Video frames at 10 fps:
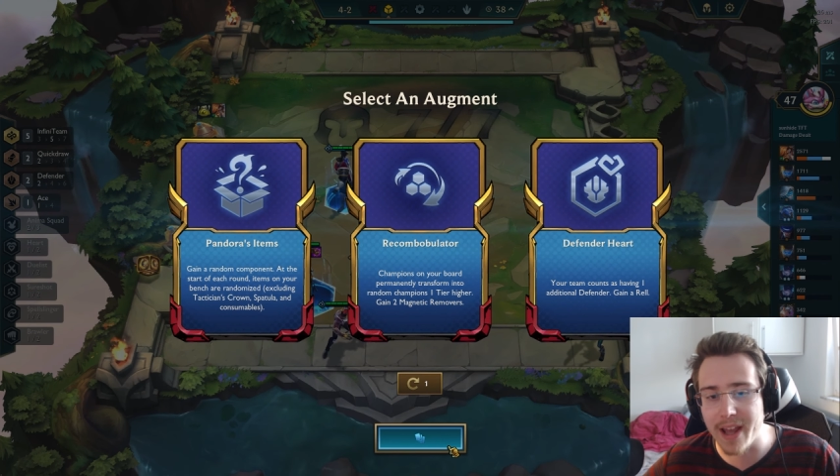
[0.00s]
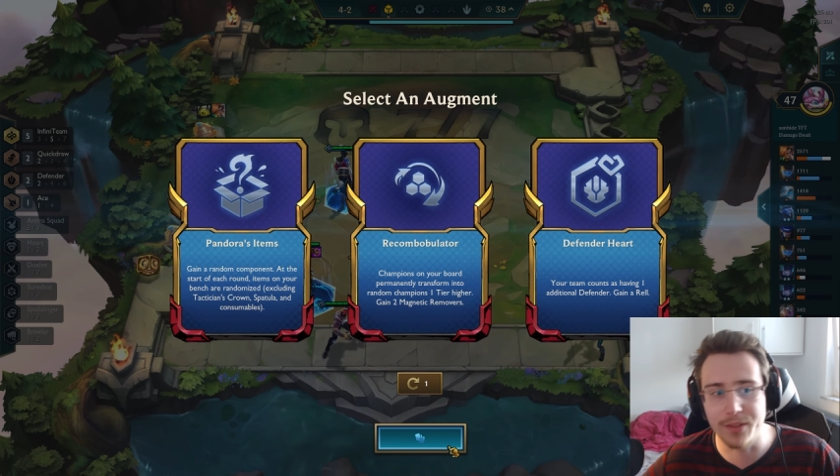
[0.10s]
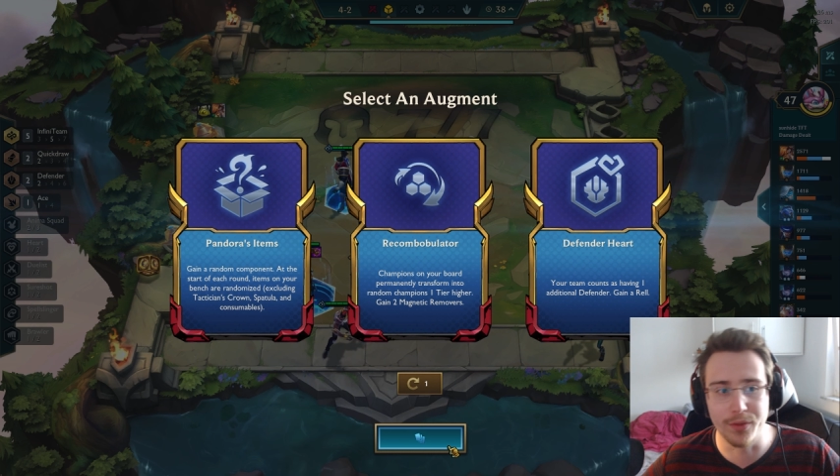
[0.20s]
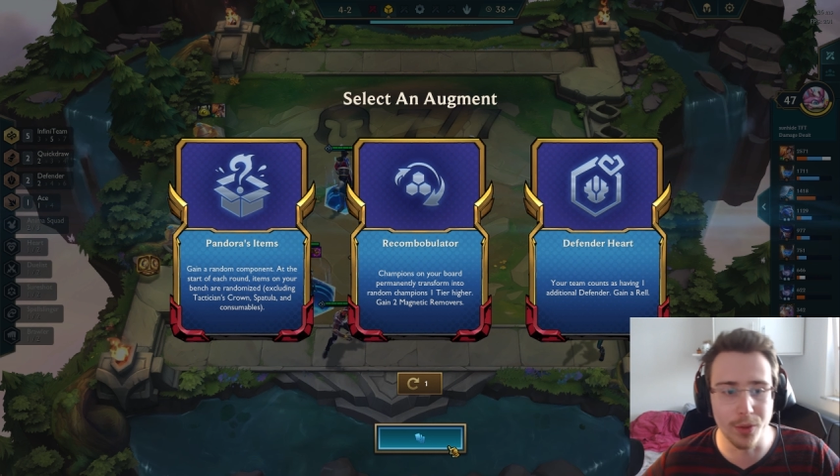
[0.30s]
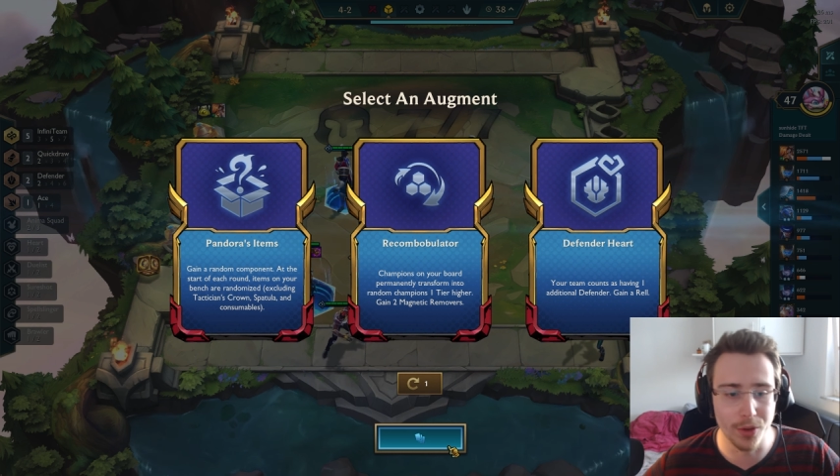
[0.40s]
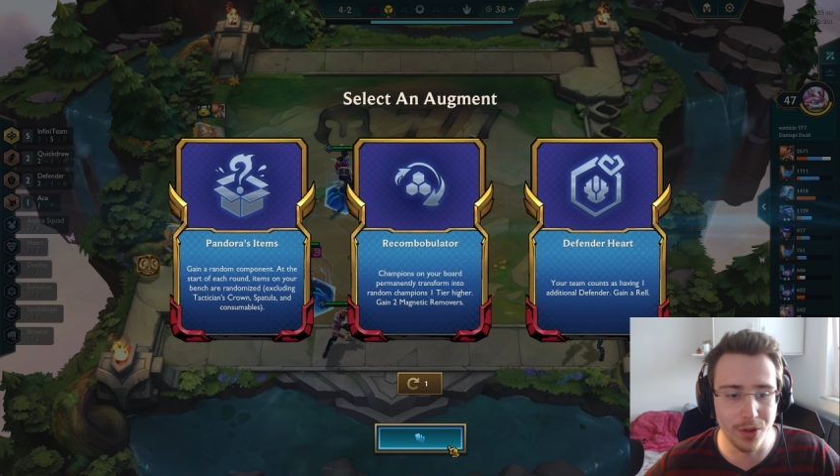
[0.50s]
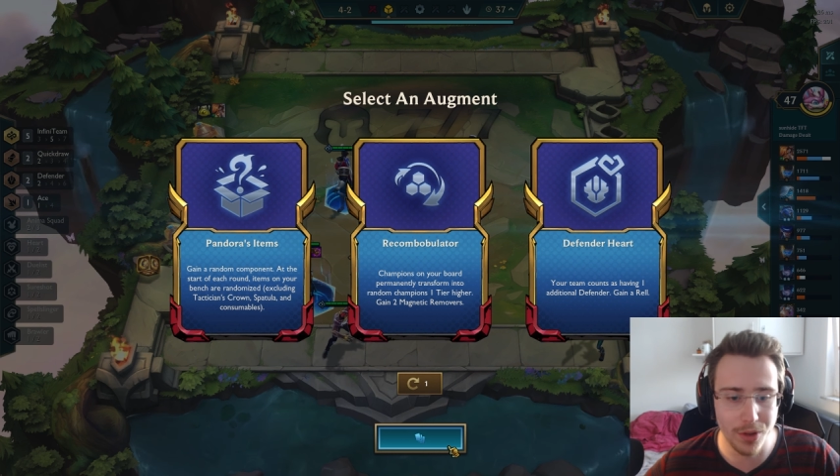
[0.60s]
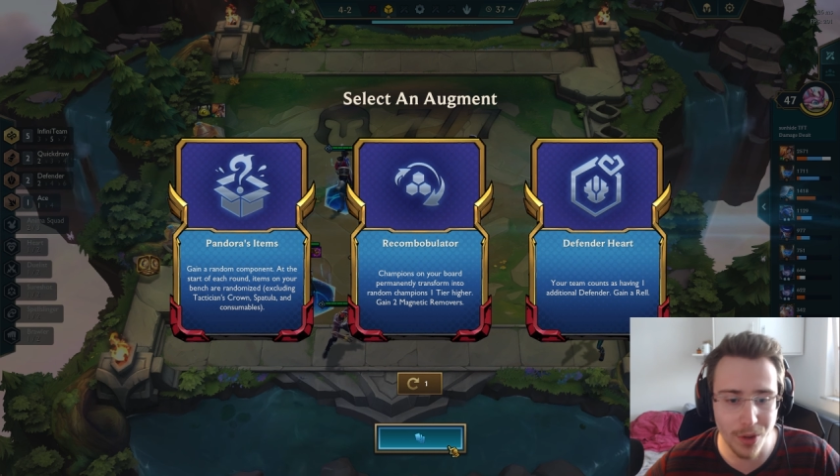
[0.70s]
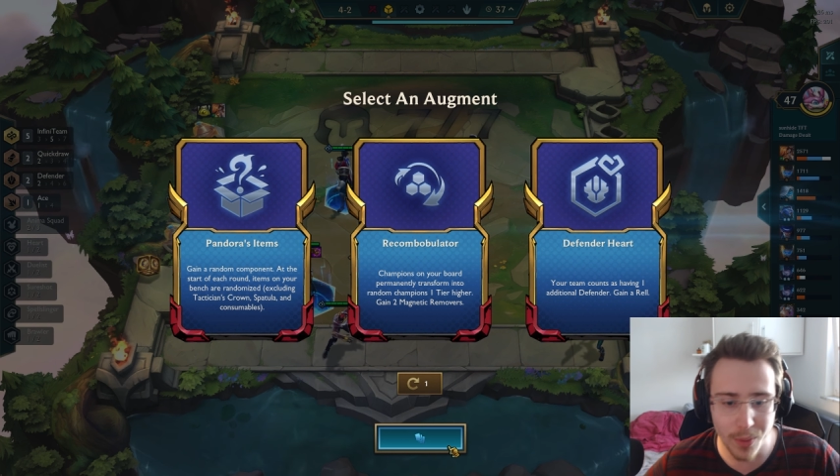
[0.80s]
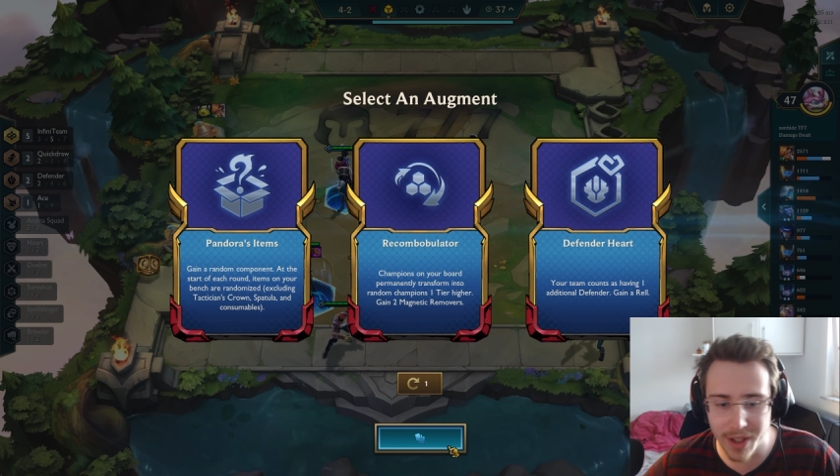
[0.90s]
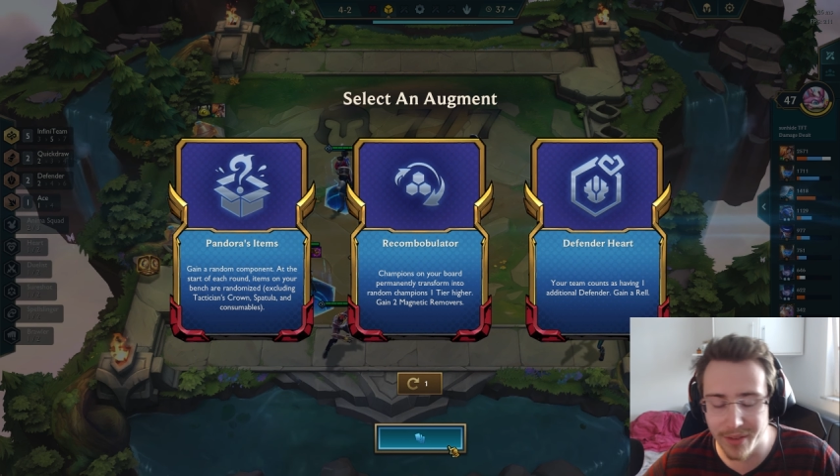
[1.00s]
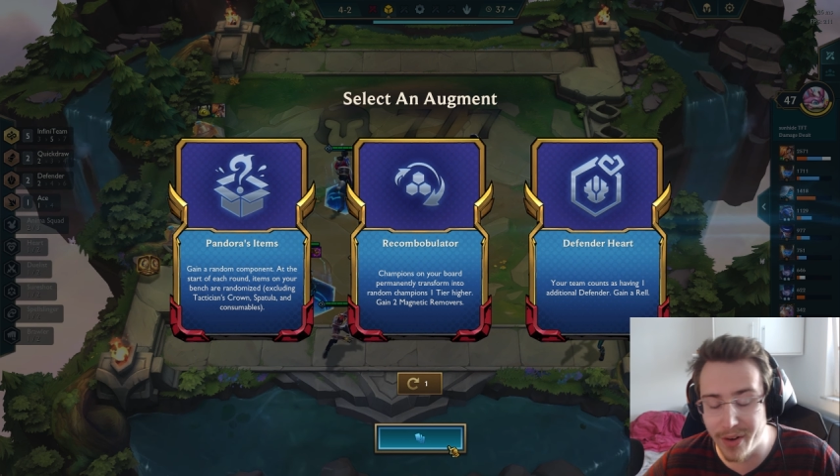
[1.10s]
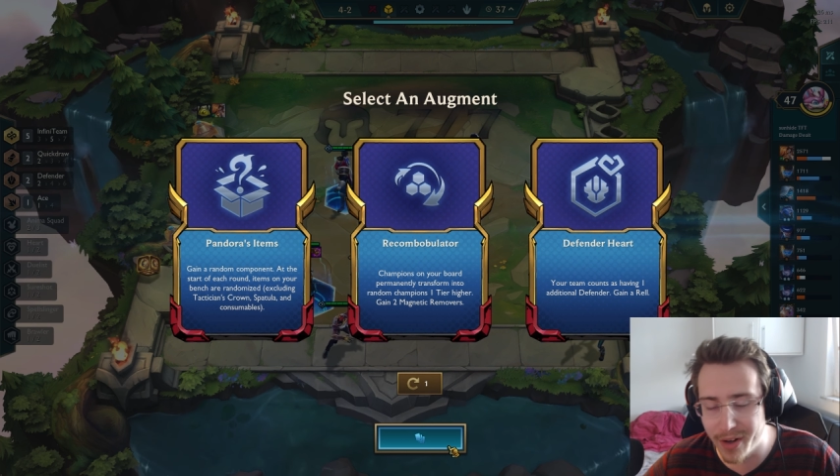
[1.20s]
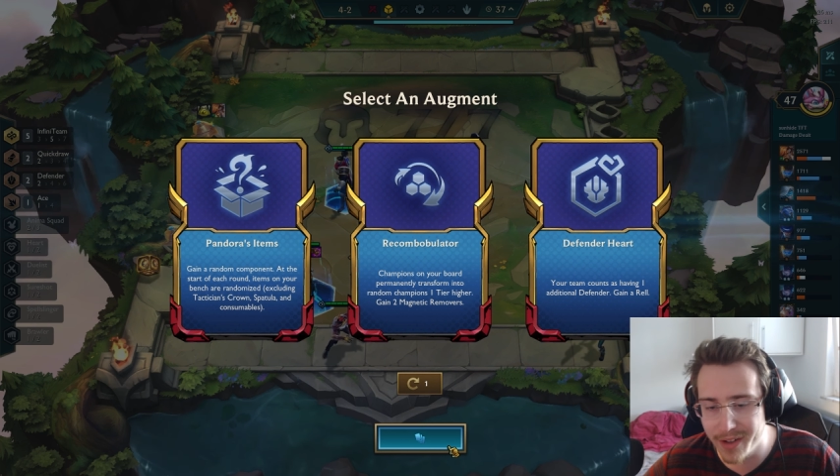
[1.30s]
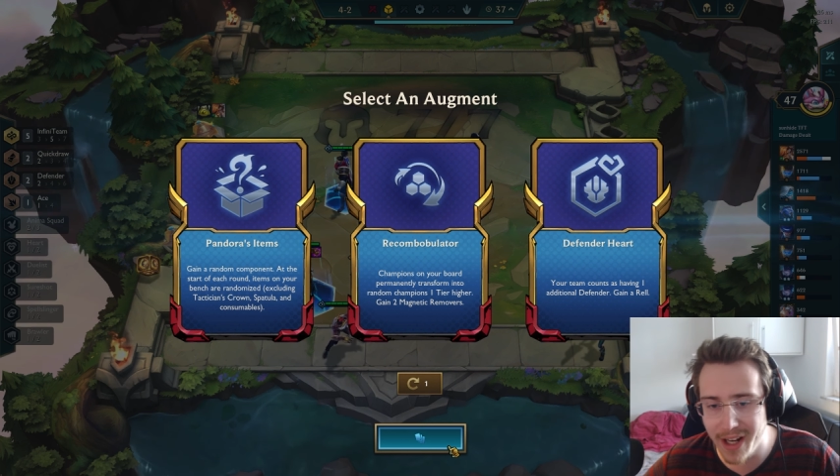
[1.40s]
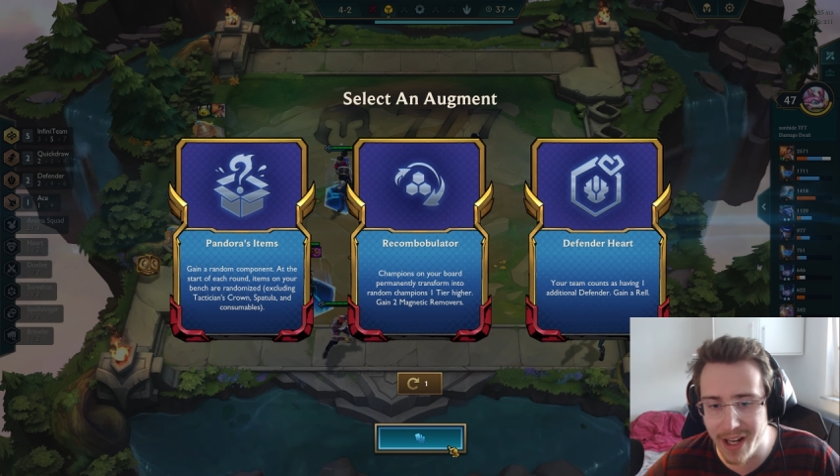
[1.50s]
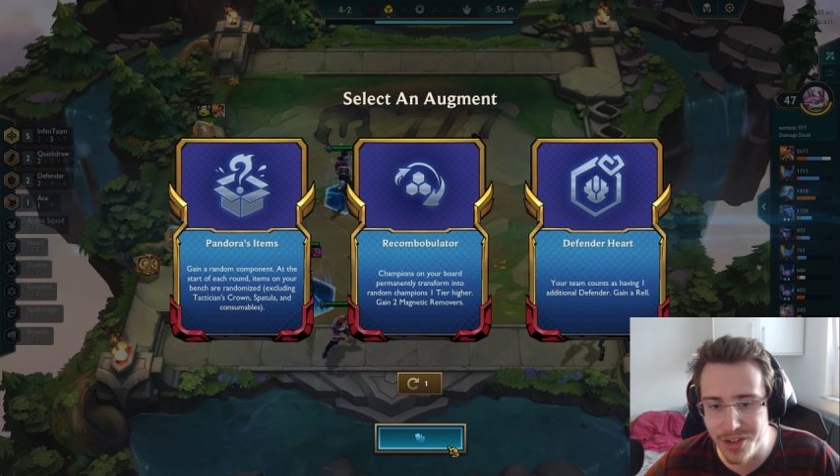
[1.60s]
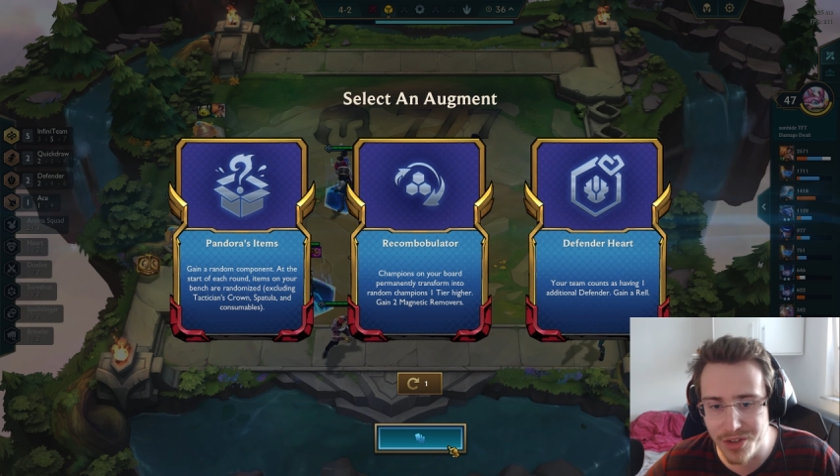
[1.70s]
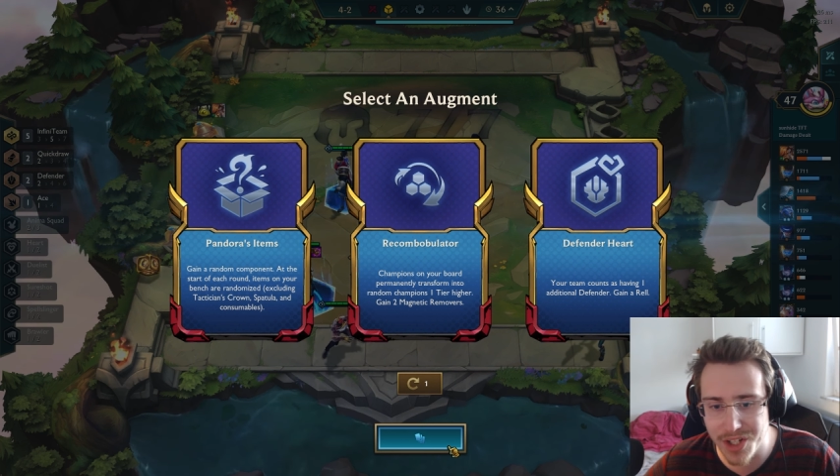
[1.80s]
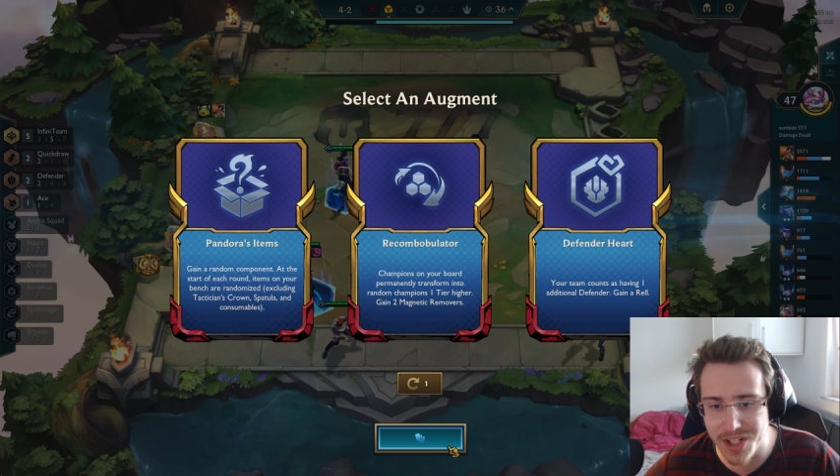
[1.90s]
at 4.2 with a very
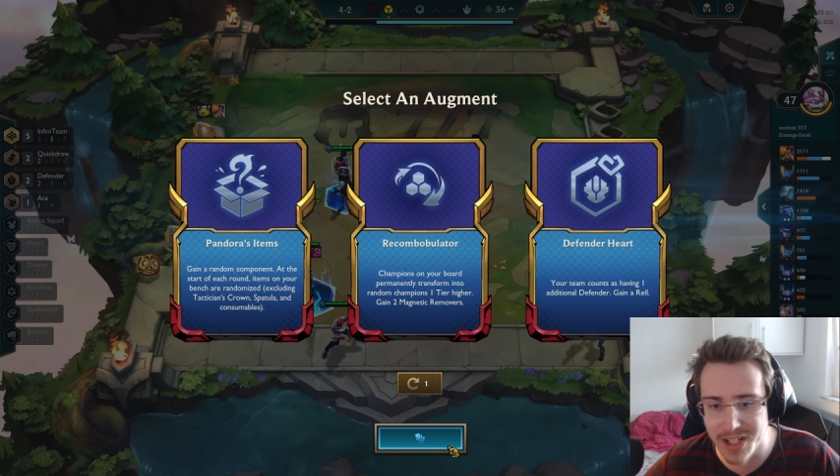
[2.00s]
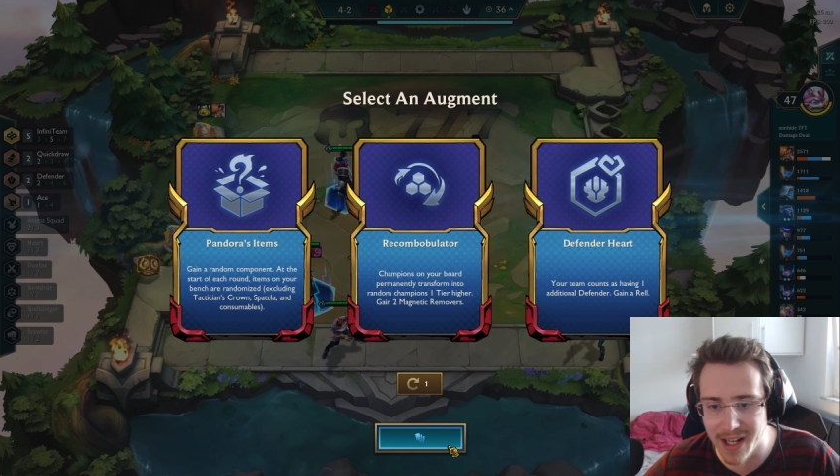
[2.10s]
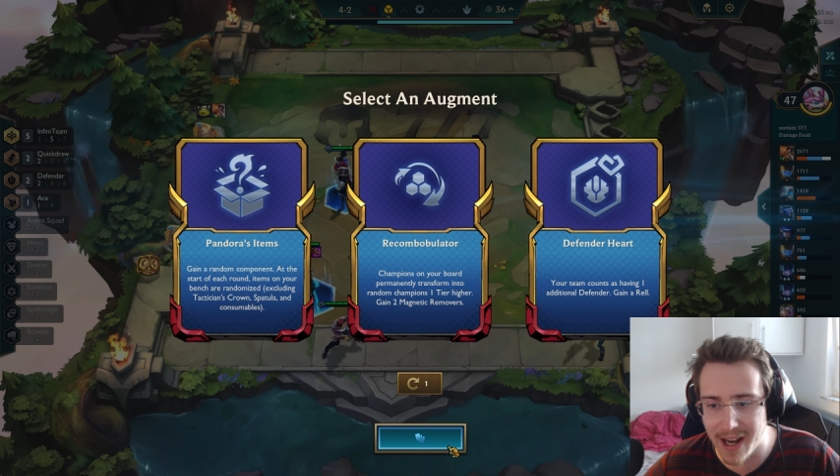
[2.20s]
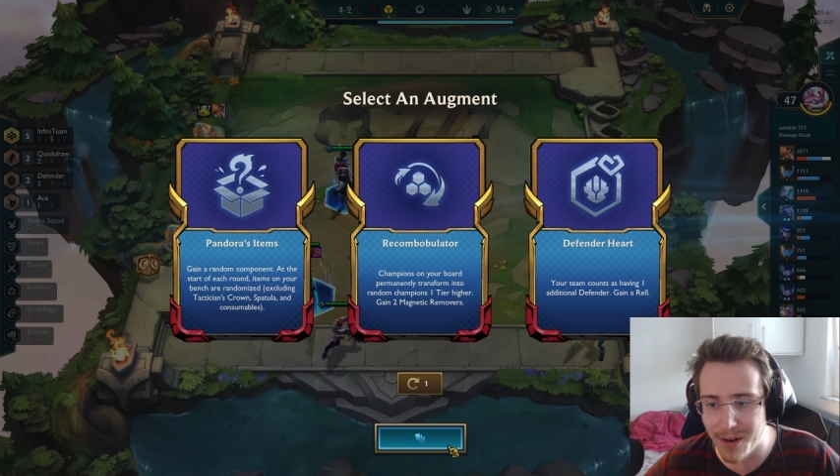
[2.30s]
interesting